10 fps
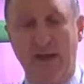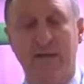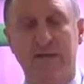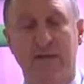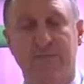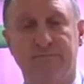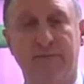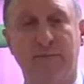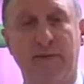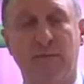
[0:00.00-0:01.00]
So
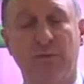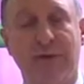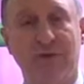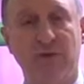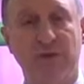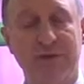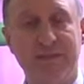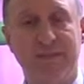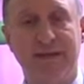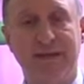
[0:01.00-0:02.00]
with our choice
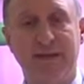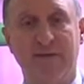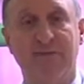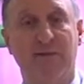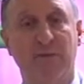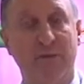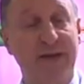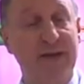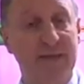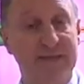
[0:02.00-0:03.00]
being for a
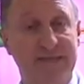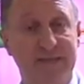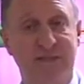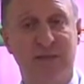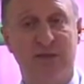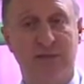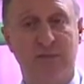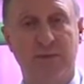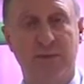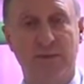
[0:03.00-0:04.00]
regular dentition,
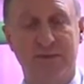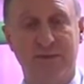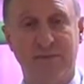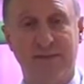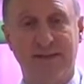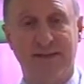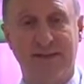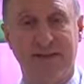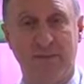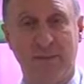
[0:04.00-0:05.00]
with all the teeth being
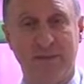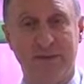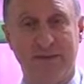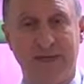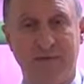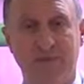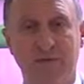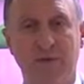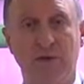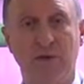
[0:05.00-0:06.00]
there, we want to have a
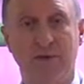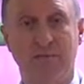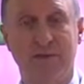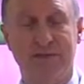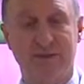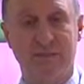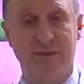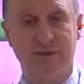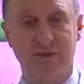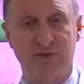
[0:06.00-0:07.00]
muco-compressive
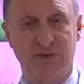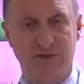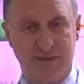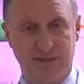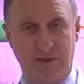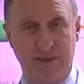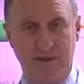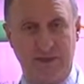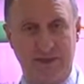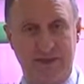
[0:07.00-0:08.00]
impression tray. The solid
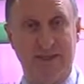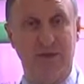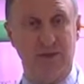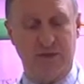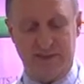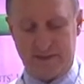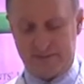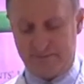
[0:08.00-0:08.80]
tray is our choice.